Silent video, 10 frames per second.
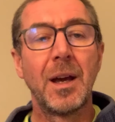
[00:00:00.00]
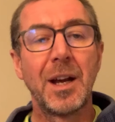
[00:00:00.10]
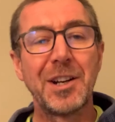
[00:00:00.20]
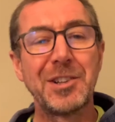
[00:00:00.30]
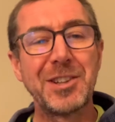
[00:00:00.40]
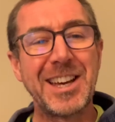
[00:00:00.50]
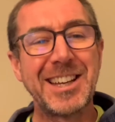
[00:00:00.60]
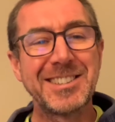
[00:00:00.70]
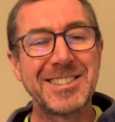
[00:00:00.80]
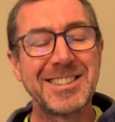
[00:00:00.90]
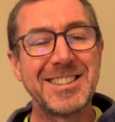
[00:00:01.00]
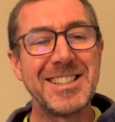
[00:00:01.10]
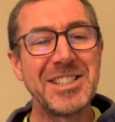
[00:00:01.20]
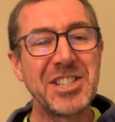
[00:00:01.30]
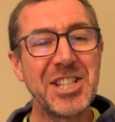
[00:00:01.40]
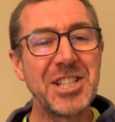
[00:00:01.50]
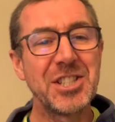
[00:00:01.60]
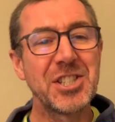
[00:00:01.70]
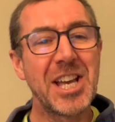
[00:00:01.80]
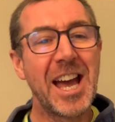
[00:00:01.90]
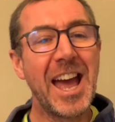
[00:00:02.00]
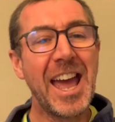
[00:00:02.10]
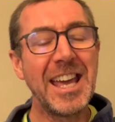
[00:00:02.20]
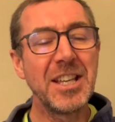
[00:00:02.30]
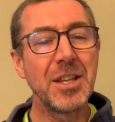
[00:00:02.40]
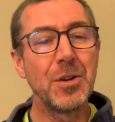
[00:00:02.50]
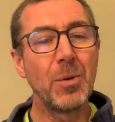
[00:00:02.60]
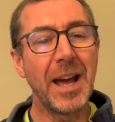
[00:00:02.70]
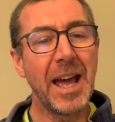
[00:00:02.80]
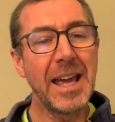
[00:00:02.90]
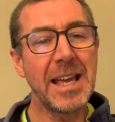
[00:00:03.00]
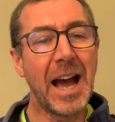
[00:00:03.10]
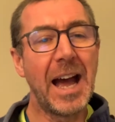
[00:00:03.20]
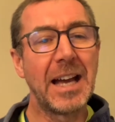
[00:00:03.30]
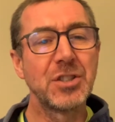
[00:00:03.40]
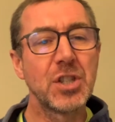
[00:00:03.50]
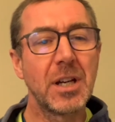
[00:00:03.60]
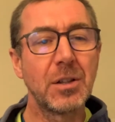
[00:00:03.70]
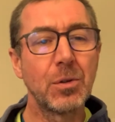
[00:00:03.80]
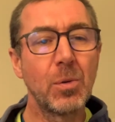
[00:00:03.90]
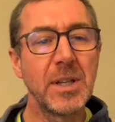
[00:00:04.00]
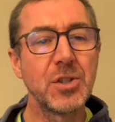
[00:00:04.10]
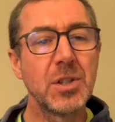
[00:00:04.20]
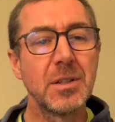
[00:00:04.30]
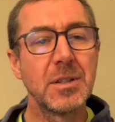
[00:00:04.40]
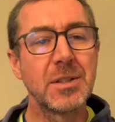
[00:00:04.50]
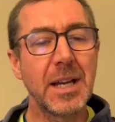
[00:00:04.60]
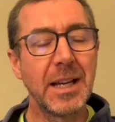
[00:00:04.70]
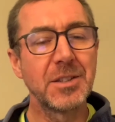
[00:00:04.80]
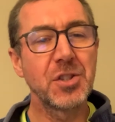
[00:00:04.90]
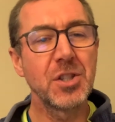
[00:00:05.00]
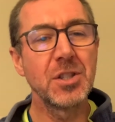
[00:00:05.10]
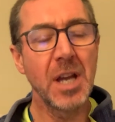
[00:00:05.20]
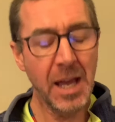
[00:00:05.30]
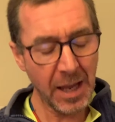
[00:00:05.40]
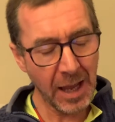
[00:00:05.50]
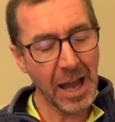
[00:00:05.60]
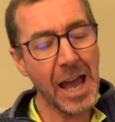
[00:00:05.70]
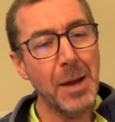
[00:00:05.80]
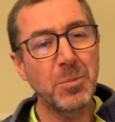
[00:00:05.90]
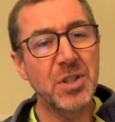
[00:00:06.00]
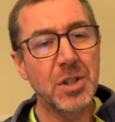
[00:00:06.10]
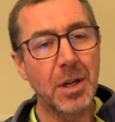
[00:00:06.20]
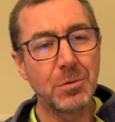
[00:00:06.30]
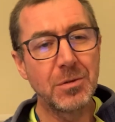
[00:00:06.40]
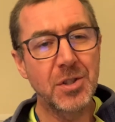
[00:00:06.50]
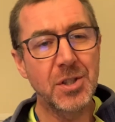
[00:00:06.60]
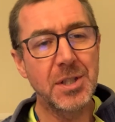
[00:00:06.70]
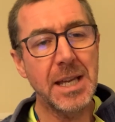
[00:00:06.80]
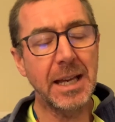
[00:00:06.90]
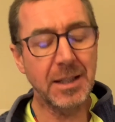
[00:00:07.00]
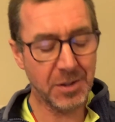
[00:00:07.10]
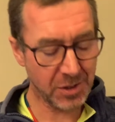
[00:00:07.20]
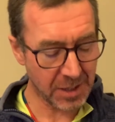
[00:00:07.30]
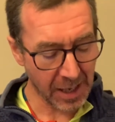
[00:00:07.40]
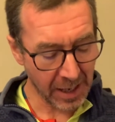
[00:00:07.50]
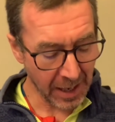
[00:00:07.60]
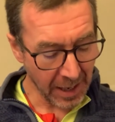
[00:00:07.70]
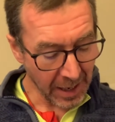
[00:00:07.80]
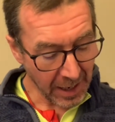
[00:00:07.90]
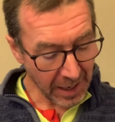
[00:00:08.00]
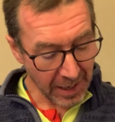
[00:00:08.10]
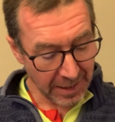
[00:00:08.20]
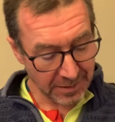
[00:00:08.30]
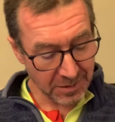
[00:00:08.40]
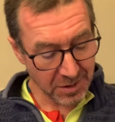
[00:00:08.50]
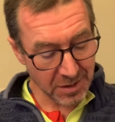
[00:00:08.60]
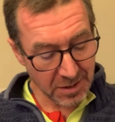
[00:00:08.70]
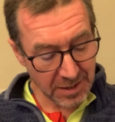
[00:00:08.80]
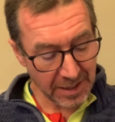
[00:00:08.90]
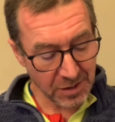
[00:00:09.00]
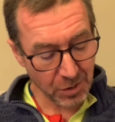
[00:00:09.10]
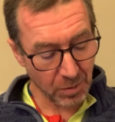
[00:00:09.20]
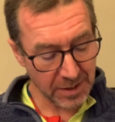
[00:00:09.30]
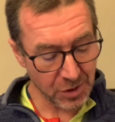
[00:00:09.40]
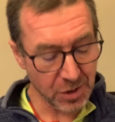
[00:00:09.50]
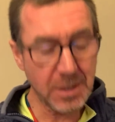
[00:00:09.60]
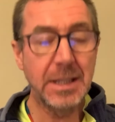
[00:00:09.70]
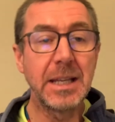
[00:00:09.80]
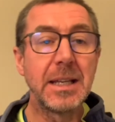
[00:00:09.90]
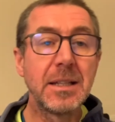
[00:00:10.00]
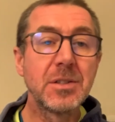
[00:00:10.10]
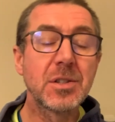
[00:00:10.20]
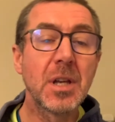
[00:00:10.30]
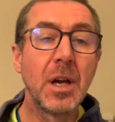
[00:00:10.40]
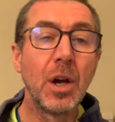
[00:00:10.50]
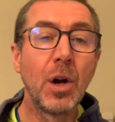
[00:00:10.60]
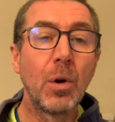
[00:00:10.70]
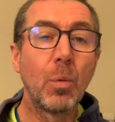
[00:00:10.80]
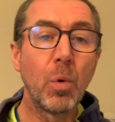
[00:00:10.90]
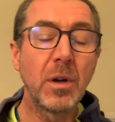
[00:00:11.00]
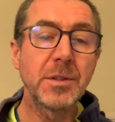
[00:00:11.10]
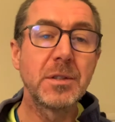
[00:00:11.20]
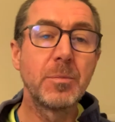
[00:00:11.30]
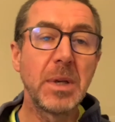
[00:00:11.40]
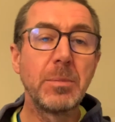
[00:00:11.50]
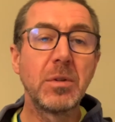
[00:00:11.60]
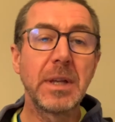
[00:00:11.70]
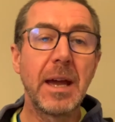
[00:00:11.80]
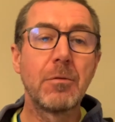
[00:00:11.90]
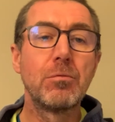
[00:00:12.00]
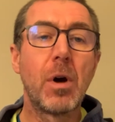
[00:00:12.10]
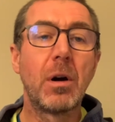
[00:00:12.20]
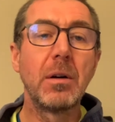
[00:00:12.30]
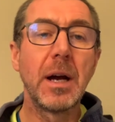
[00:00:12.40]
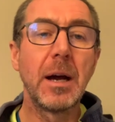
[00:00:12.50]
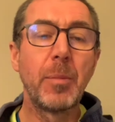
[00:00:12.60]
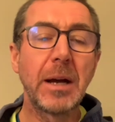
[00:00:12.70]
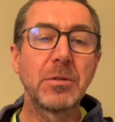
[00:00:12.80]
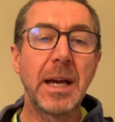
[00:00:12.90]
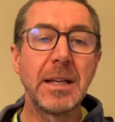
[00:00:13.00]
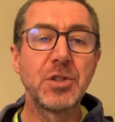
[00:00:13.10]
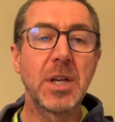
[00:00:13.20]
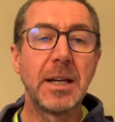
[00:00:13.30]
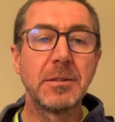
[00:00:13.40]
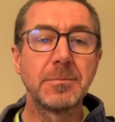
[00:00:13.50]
Hello there, this is AQA, Agile Questions Answered, episode 6. And today's question is, what do people get wrong about Agile?